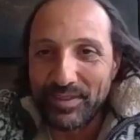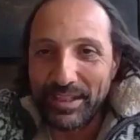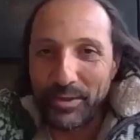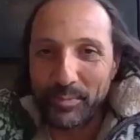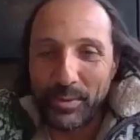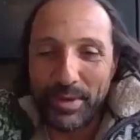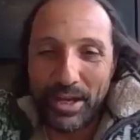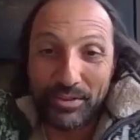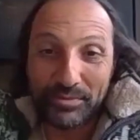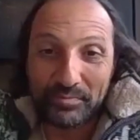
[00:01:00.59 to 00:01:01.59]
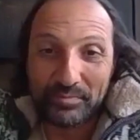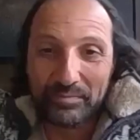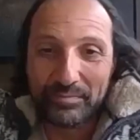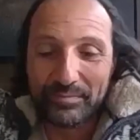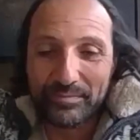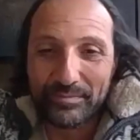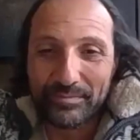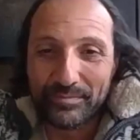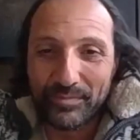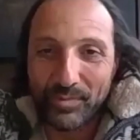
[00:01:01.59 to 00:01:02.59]
deep about
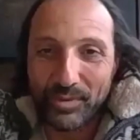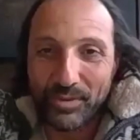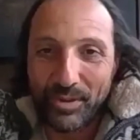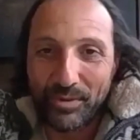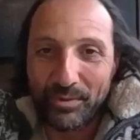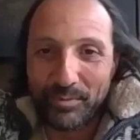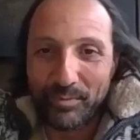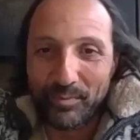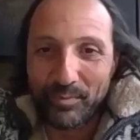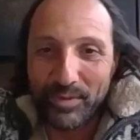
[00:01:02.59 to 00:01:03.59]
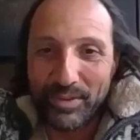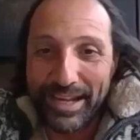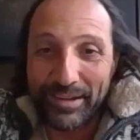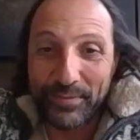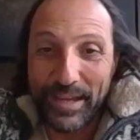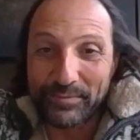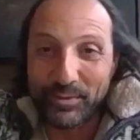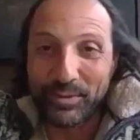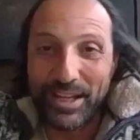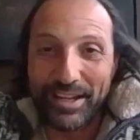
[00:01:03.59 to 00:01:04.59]
you know life
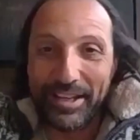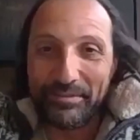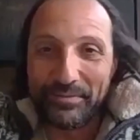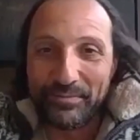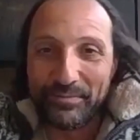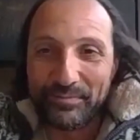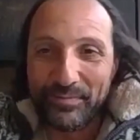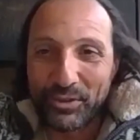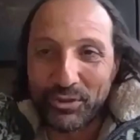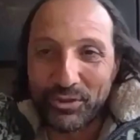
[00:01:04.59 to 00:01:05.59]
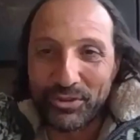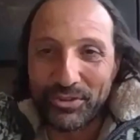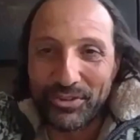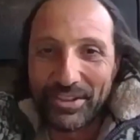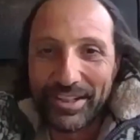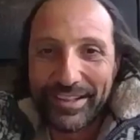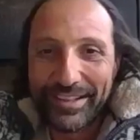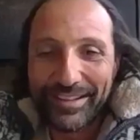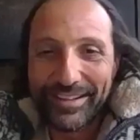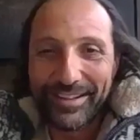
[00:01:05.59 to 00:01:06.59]
after life for sure
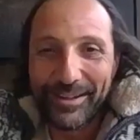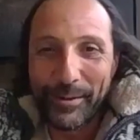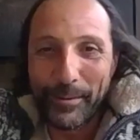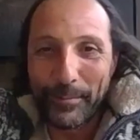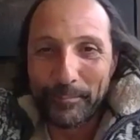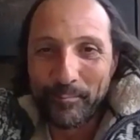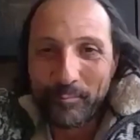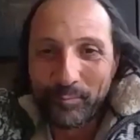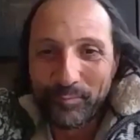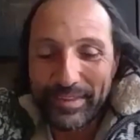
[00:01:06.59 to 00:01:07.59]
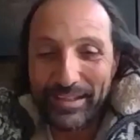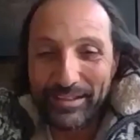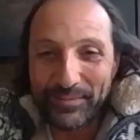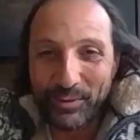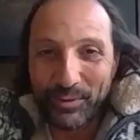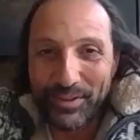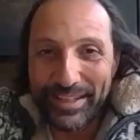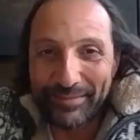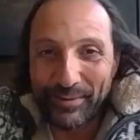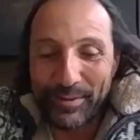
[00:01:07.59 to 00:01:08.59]
um, if you're an
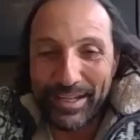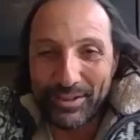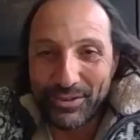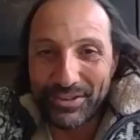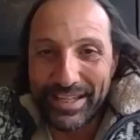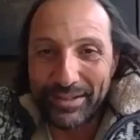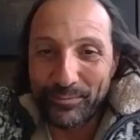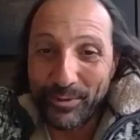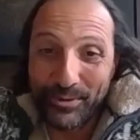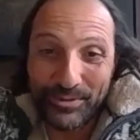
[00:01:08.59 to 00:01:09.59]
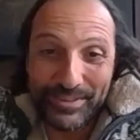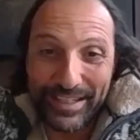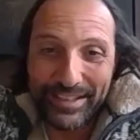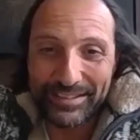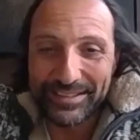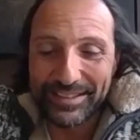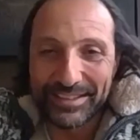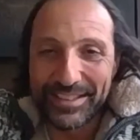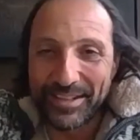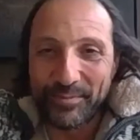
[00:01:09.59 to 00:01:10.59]
information network, then
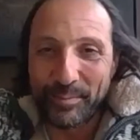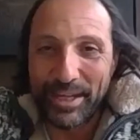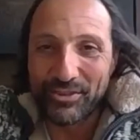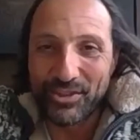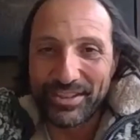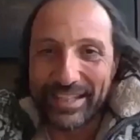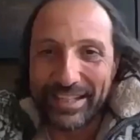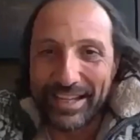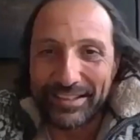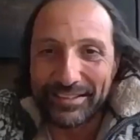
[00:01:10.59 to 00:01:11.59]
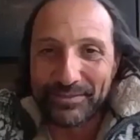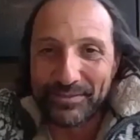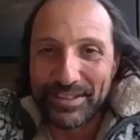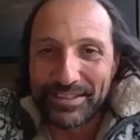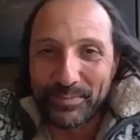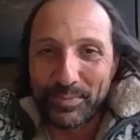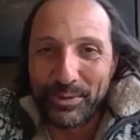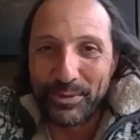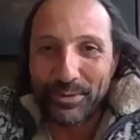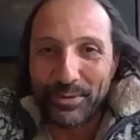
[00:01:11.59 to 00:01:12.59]
since information cannot
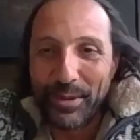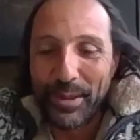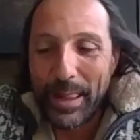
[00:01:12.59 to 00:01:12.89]
disappear,